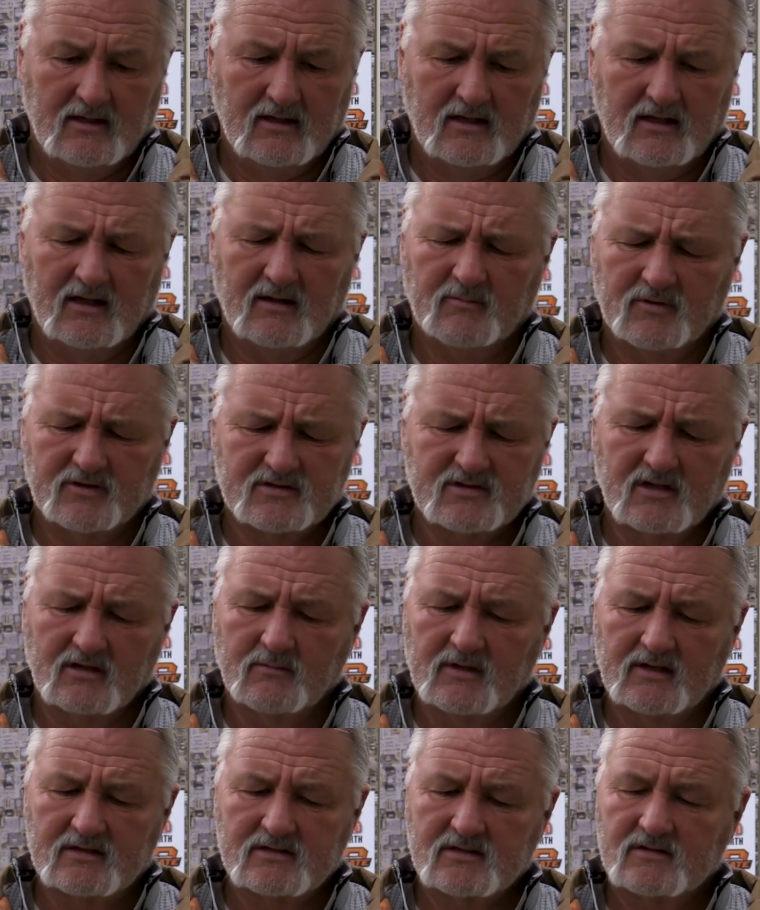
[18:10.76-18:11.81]
I'm going to say
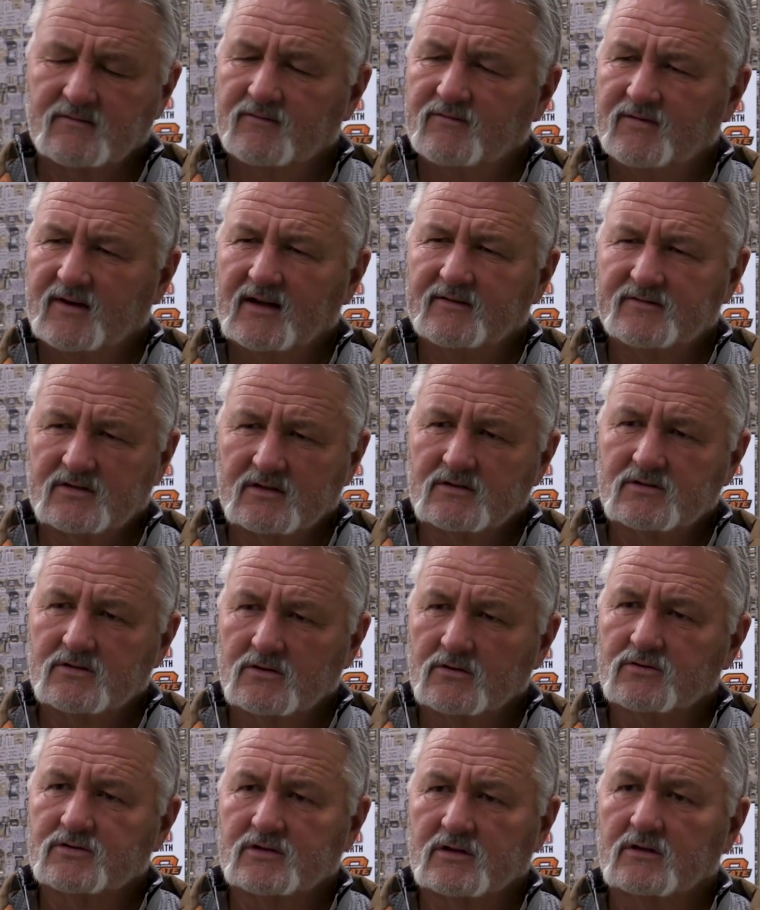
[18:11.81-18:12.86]
about 5 or 6
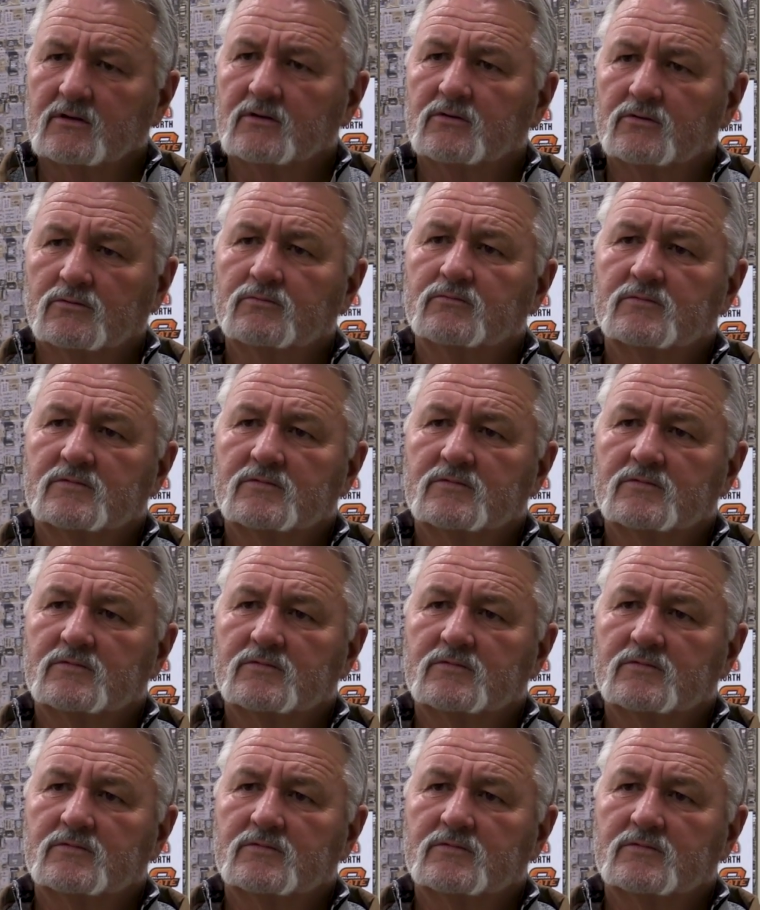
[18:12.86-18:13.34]
years ago.